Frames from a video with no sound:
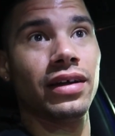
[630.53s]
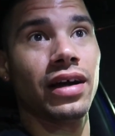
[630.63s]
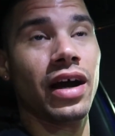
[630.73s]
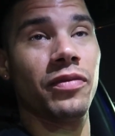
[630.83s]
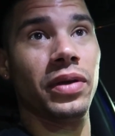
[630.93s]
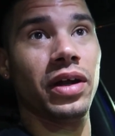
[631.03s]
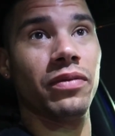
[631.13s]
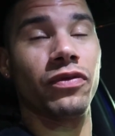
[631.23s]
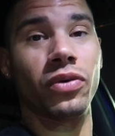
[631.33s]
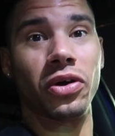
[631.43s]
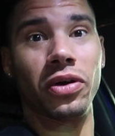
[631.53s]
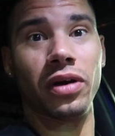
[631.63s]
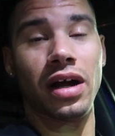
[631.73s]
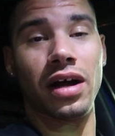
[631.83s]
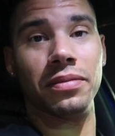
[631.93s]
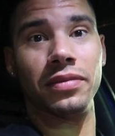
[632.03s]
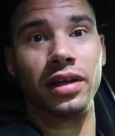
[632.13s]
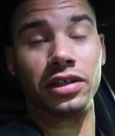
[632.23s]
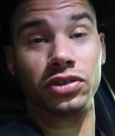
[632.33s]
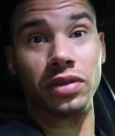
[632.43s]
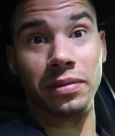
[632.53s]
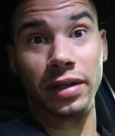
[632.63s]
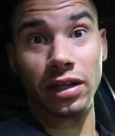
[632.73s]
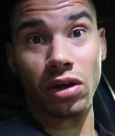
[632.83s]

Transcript: I've been up for an extremely